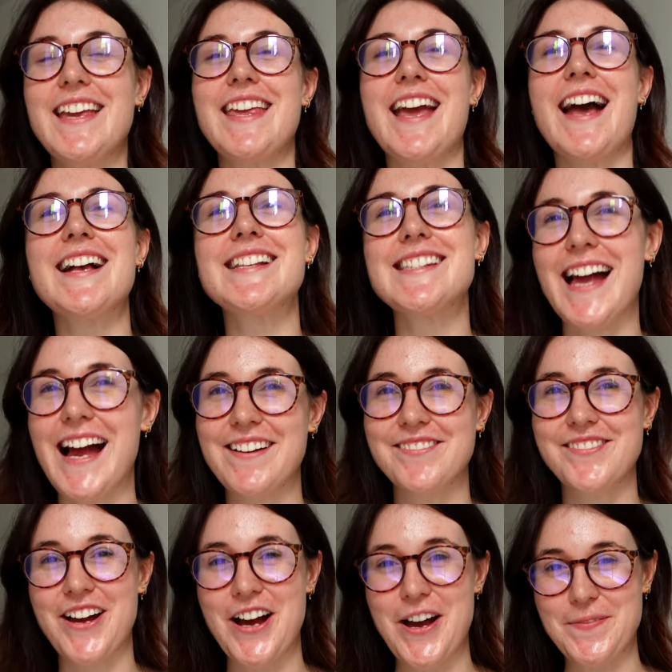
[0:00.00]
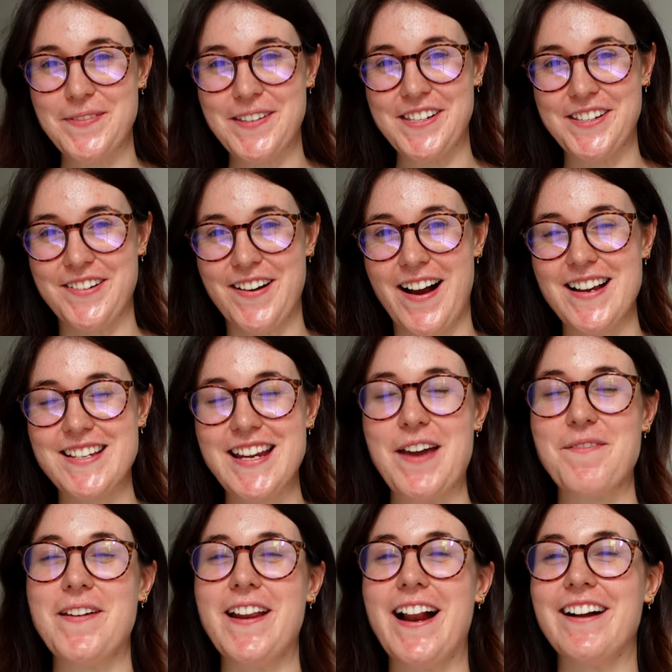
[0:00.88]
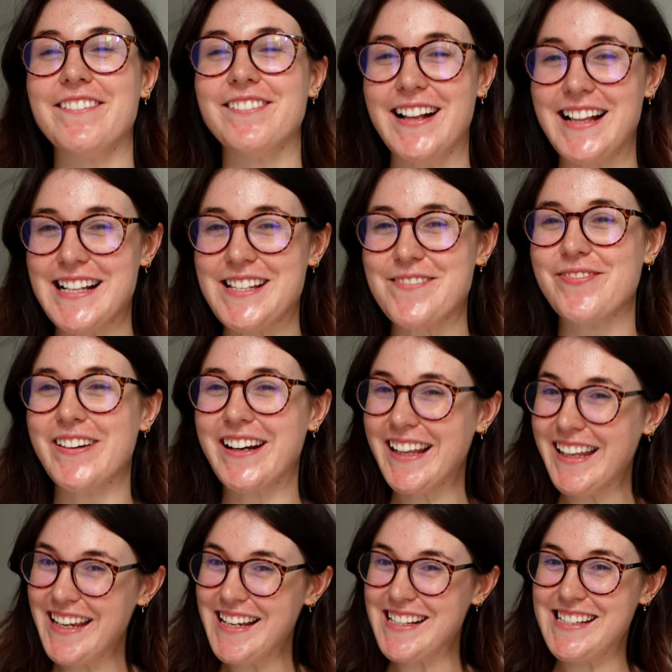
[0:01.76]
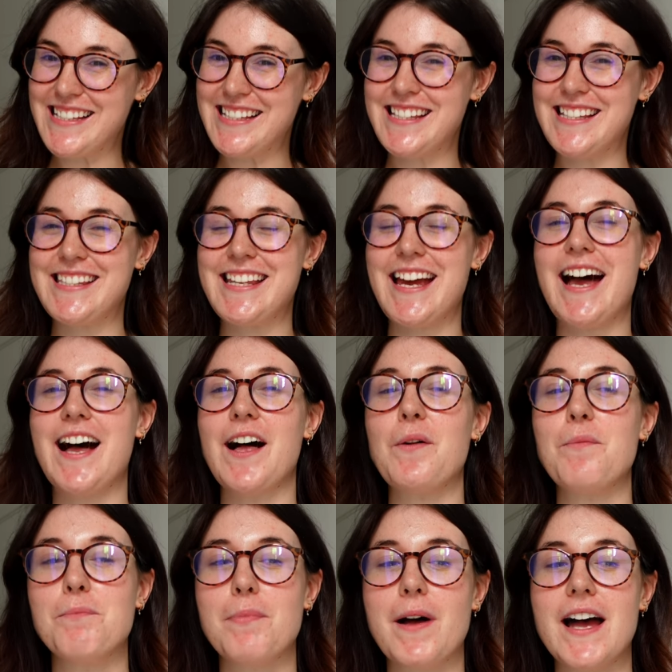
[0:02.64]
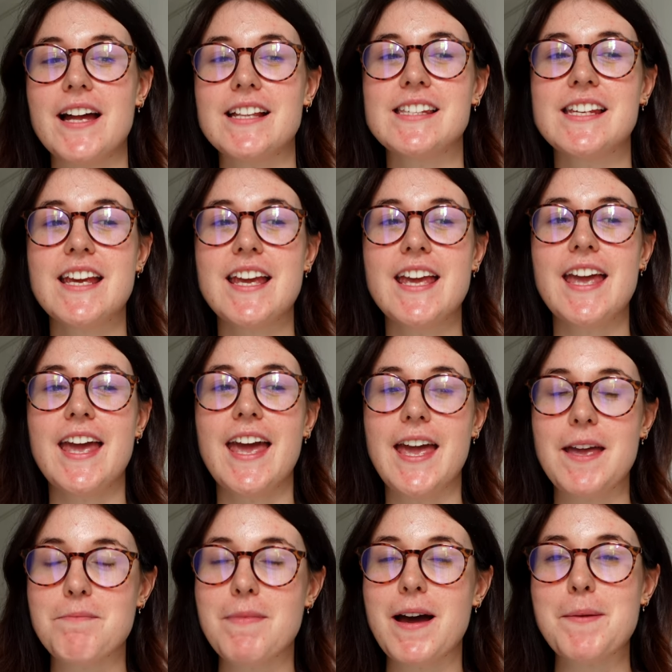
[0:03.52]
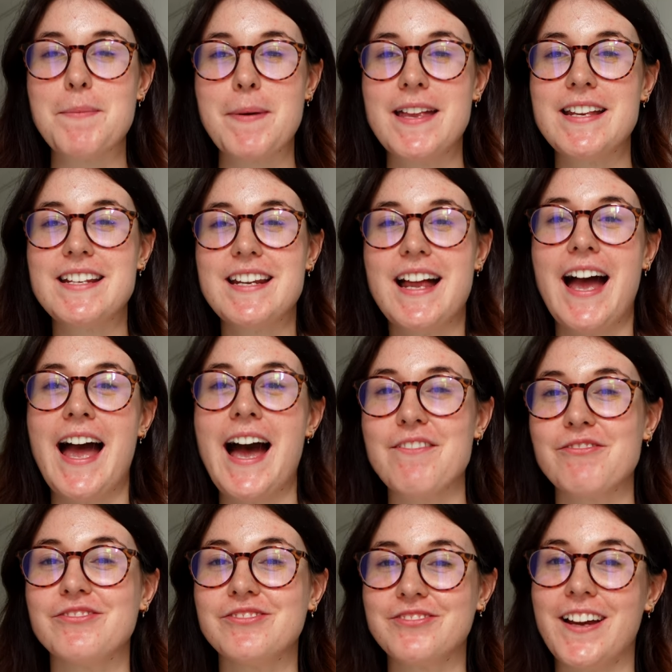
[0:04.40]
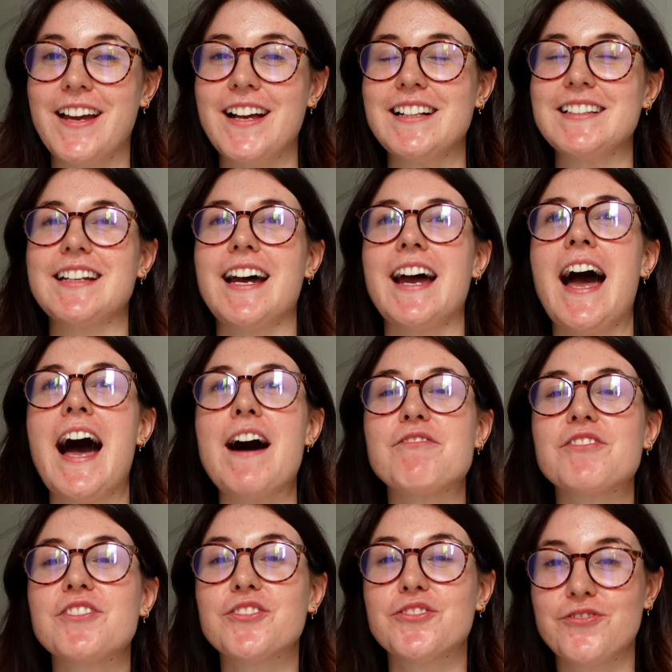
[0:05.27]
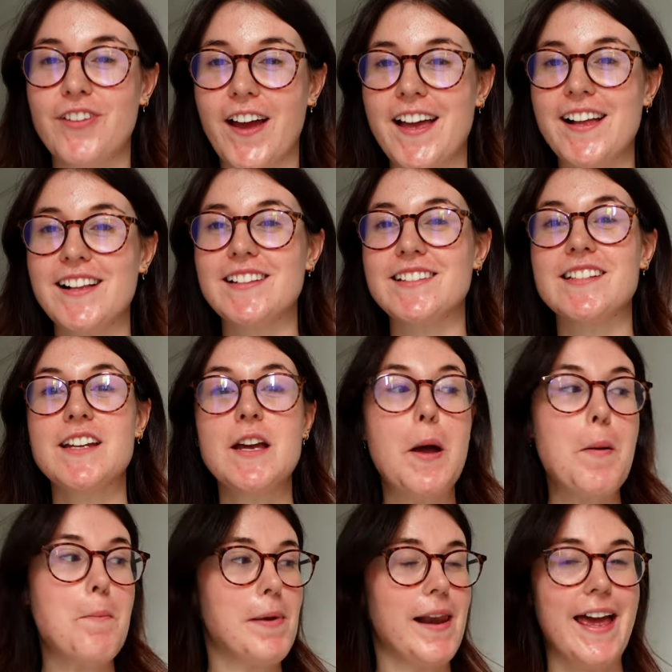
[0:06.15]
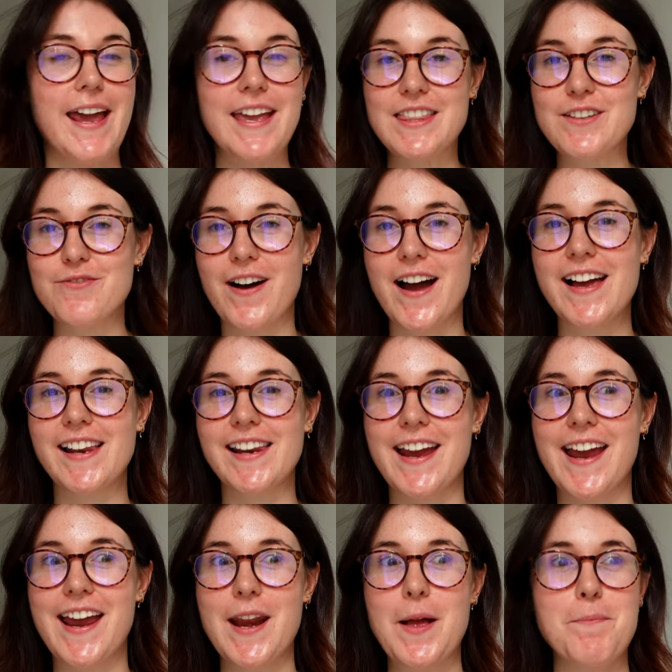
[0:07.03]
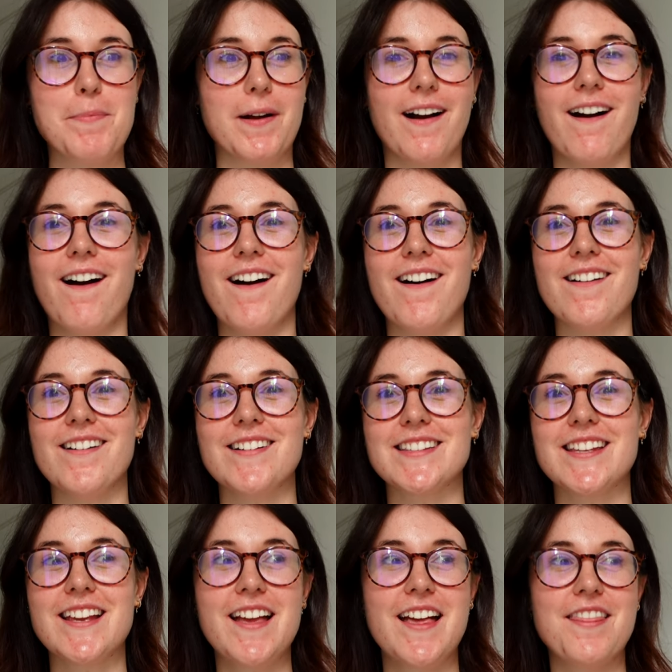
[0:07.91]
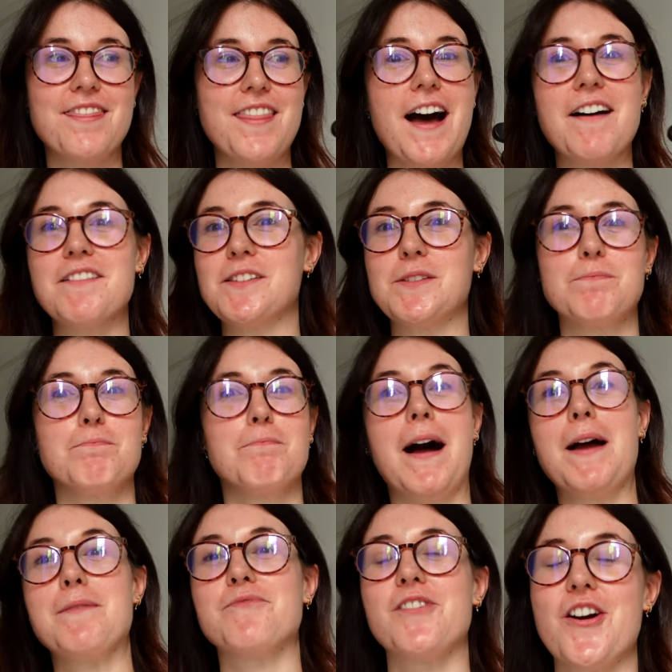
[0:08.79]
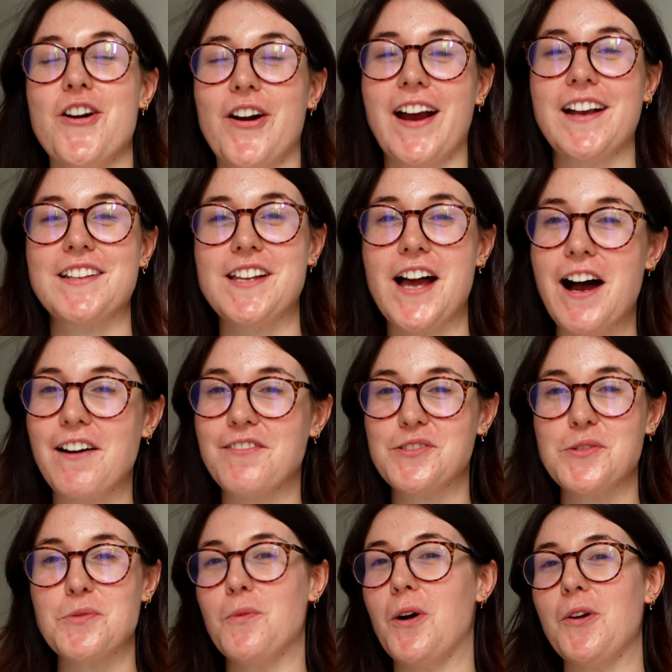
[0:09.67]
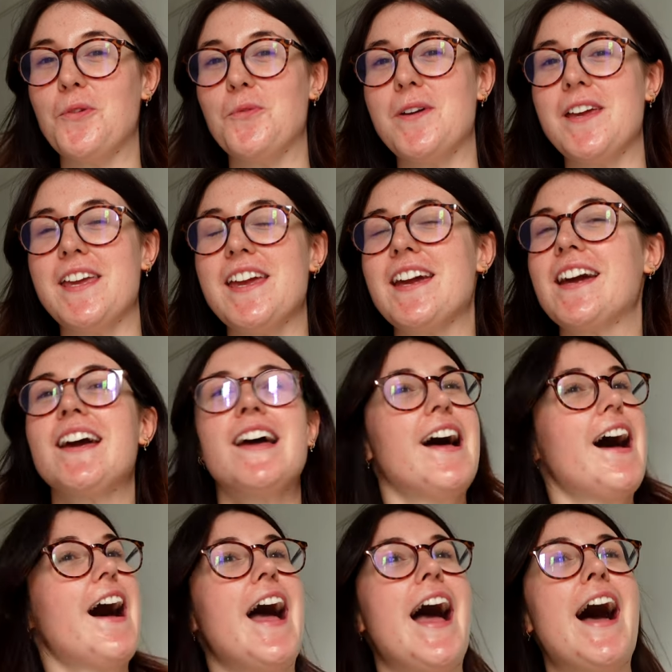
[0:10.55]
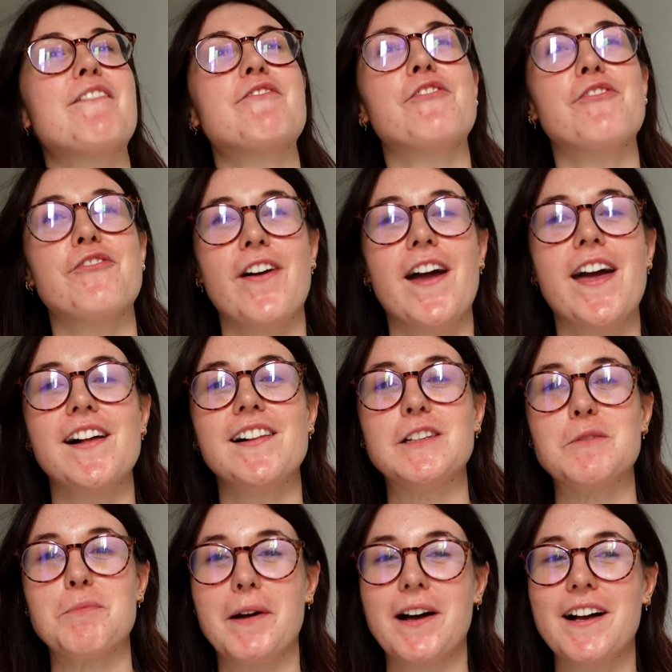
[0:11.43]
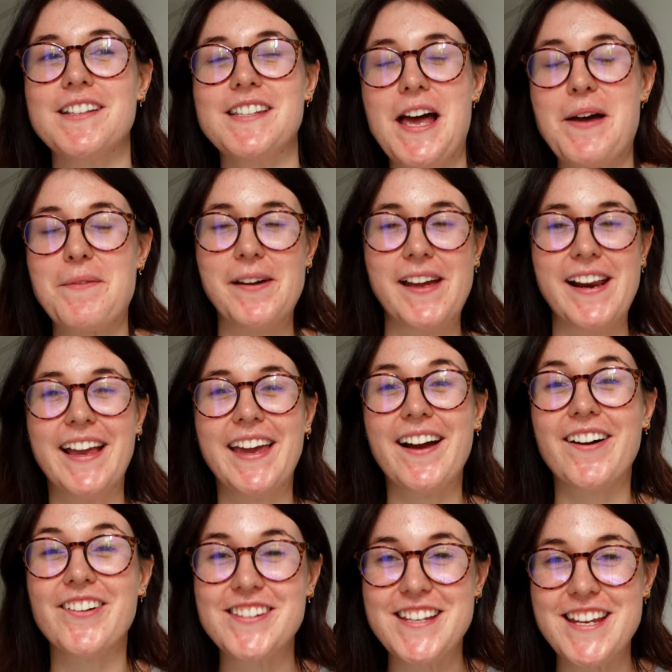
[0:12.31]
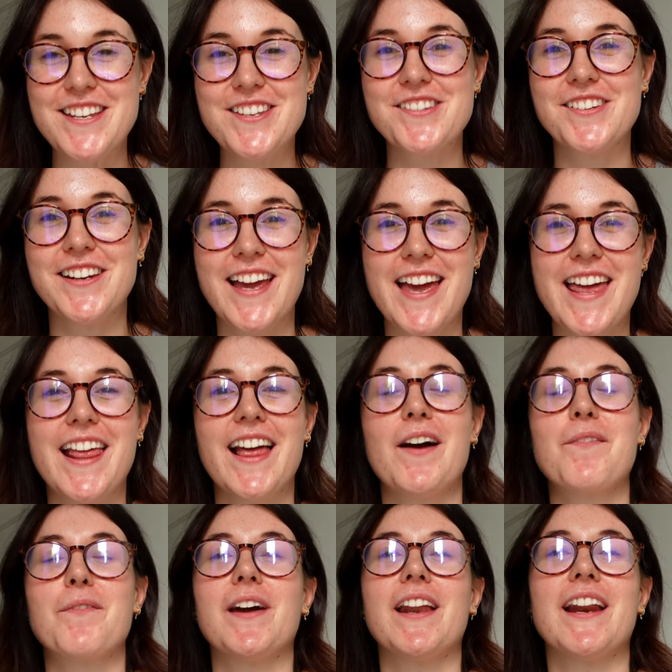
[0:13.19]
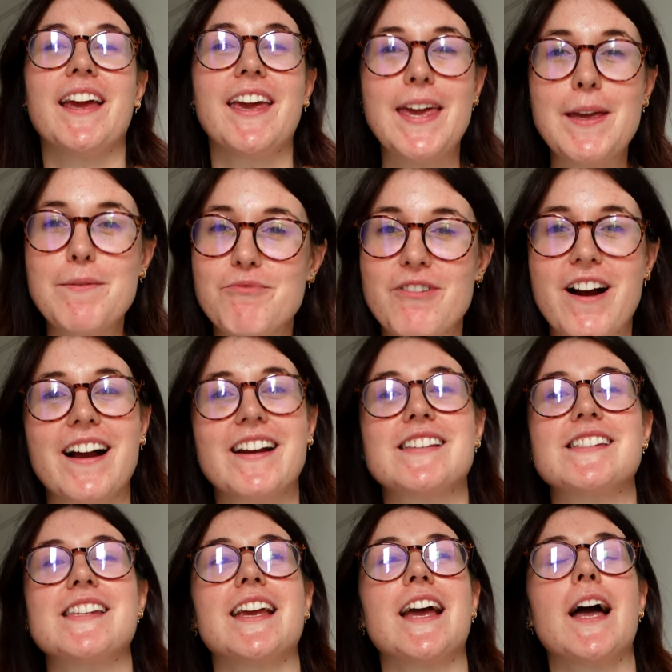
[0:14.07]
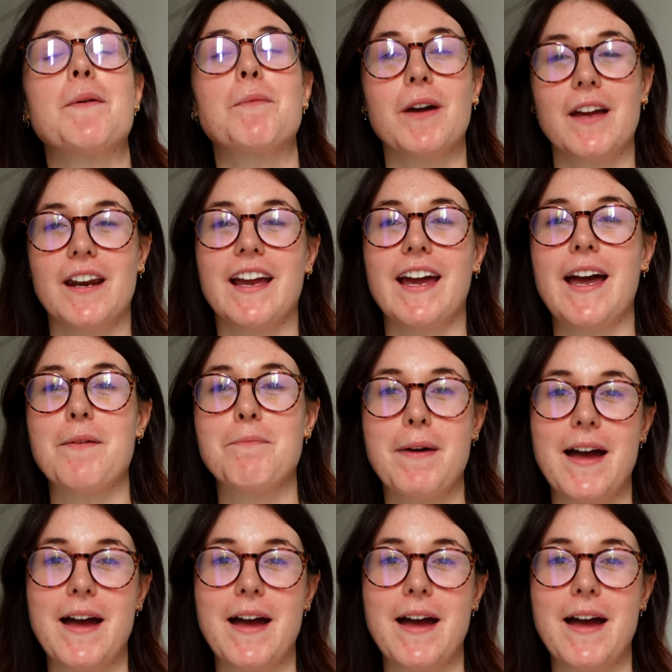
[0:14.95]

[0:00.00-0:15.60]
Yes, I'm not up to scratch. I mean, I felt that's pretty easy to tell, but in my opinion, I haven't failed. I haven't failed playing the violin because that's my progress after 1 week. I haven't failed because I'm gonna continue learning, I'm gonna keep practicing, I'm gonna get